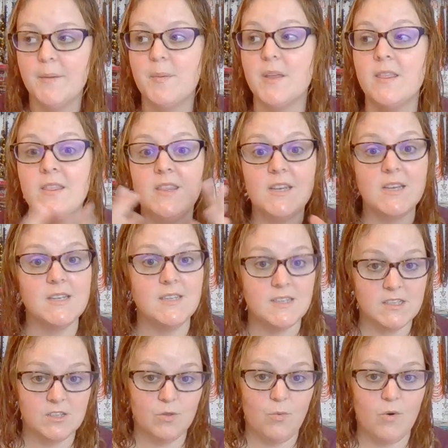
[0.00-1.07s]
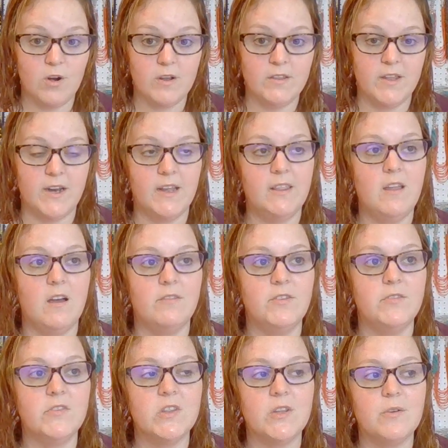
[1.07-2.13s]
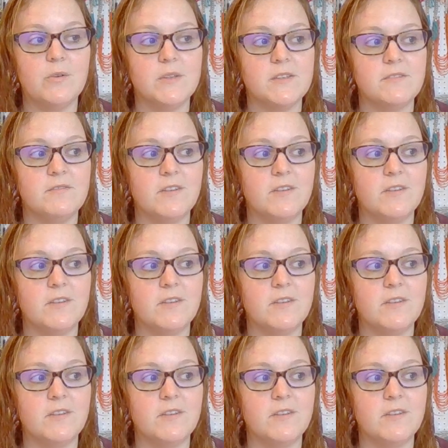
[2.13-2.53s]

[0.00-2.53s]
But this is the work that I love, even though it